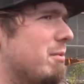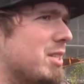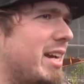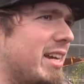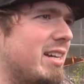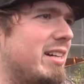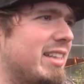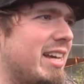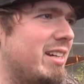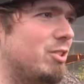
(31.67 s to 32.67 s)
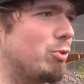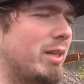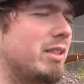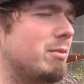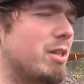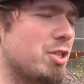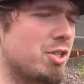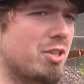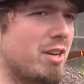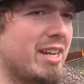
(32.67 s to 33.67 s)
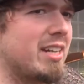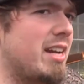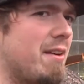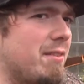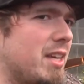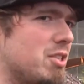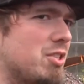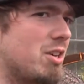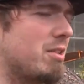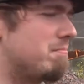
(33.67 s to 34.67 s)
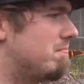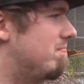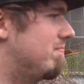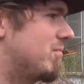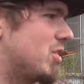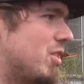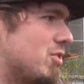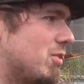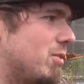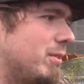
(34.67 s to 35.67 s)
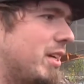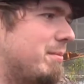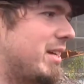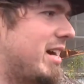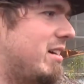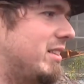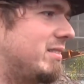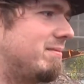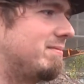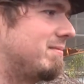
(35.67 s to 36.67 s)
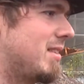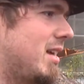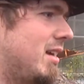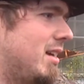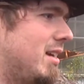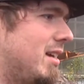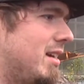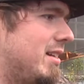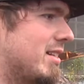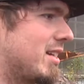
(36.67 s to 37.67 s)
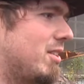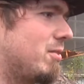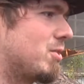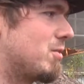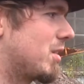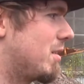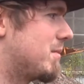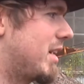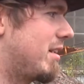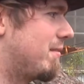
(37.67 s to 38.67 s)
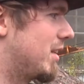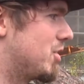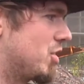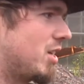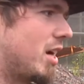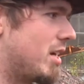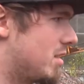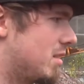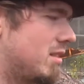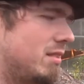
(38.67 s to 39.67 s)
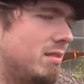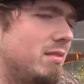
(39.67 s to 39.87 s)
It was like kind of like that adrenaline rush just started kicking in. Everything just started saw it slowly coming down, and I say I know, as soon as it comes down, everything just gusts.